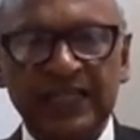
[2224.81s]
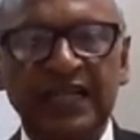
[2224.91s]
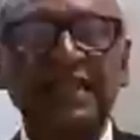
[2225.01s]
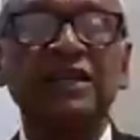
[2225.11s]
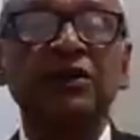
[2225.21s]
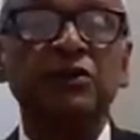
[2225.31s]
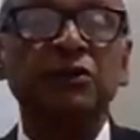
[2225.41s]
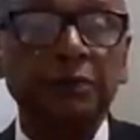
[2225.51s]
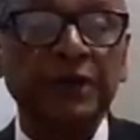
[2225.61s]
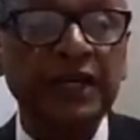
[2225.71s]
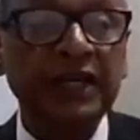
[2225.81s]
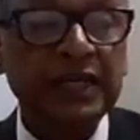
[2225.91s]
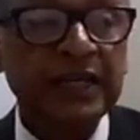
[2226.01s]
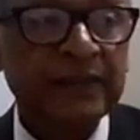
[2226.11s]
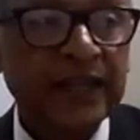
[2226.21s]
The other could be
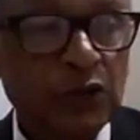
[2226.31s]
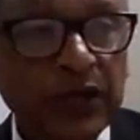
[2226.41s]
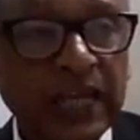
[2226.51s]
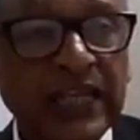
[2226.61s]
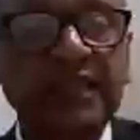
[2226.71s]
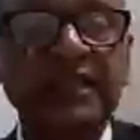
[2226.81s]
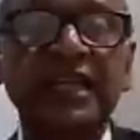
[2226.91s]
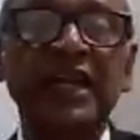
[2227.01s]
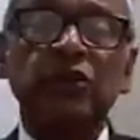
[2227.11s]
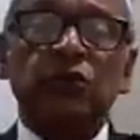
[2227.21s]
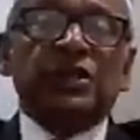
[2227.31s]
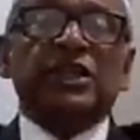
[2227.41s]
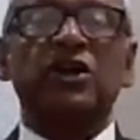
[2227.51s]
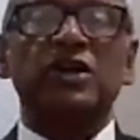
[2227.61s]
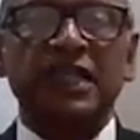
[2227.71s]
that, look, anything that I do in
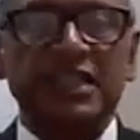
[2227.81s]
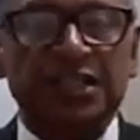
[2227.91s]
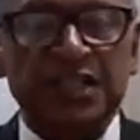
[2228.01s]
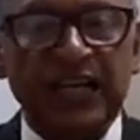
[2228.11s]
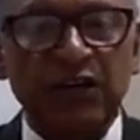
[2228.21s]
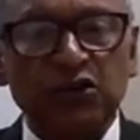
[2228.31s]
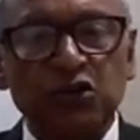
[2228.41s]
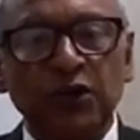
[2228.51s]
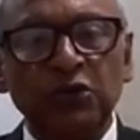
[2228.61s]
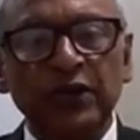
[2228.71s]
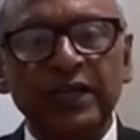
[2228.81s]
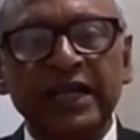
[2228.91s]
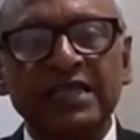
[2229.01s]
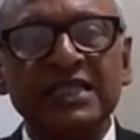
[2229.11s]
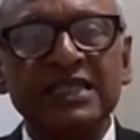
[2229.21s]
the organization, I also want to
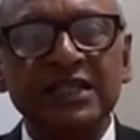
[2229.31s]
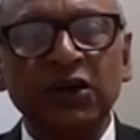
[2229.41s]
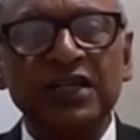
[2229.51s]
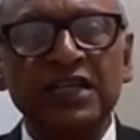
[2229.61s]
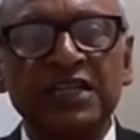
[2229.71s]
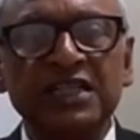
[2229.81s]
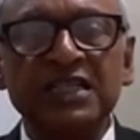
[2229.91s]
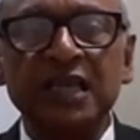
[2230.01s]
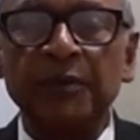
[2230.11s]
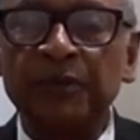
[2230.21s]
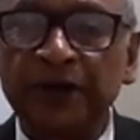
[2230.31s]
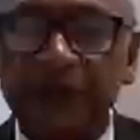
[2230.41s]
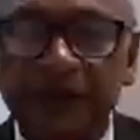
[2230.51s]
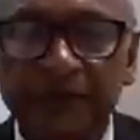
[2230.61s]
enhance the organization's capability.